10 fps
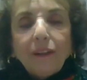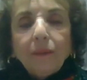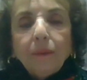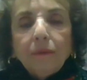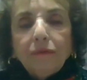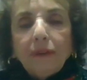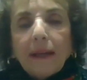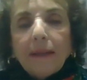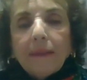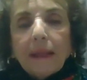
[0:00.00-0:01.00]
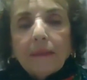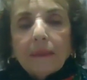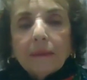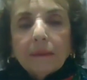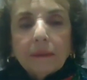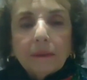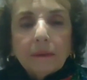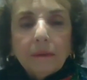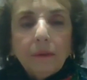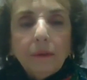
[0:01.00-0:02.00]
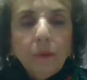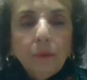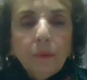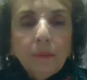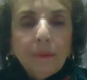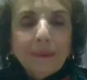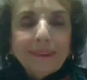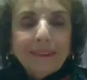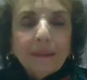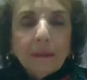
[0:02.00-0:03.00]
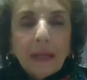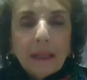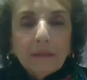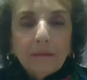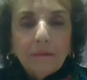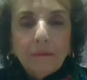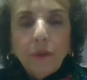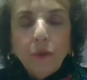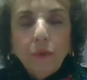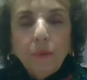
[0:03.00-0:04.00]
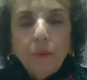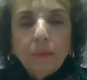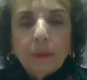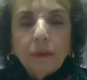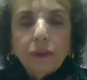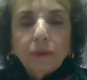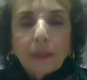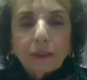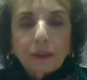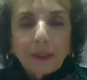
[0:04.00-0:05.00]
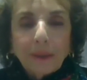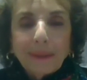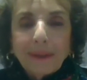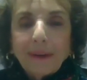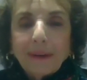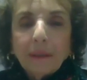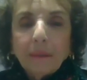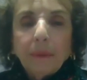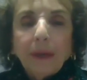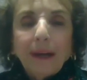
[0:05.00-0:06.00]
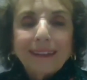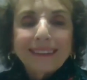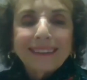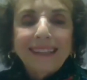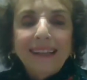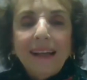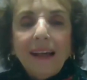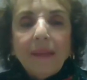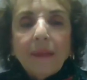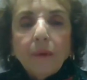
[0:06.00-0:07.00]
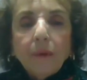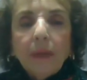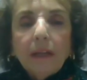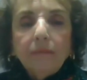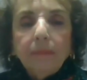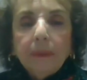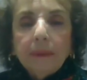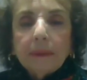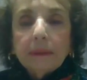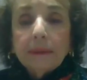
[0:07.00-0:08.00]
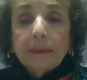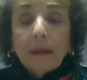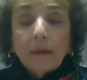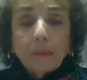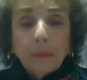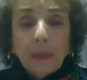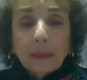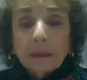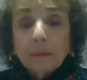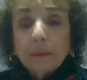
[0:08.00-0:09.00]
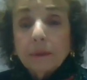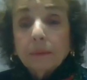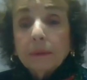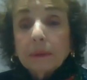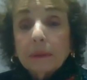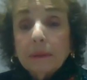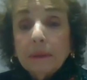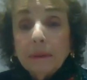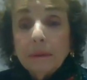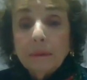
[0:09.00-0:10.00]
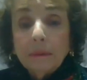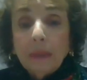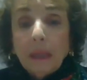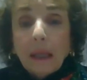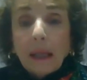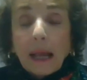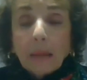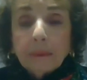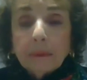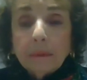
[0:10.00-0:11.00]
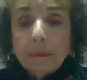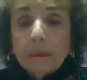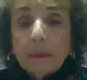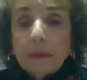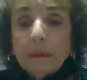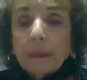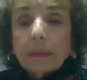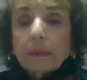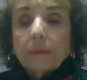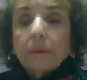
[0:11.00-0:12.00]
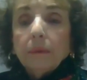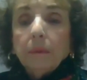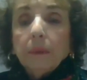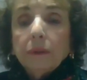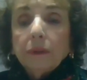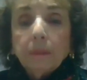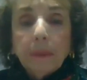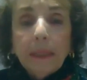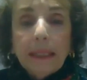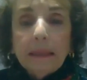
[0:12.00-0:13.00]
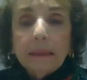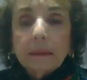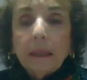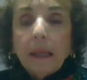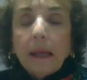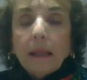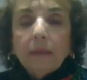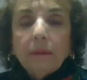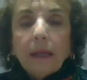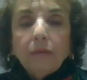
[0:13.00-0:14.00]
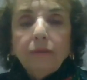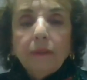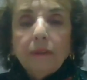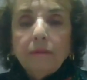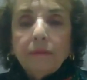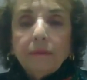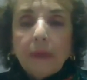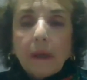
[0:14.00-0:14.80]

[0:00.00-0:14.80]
You will find that there's new uh, a lot of new construction going on in the Bronx. There were a lot of buildings. The South Bronx, which was considered absolutely like the worst place, is now full of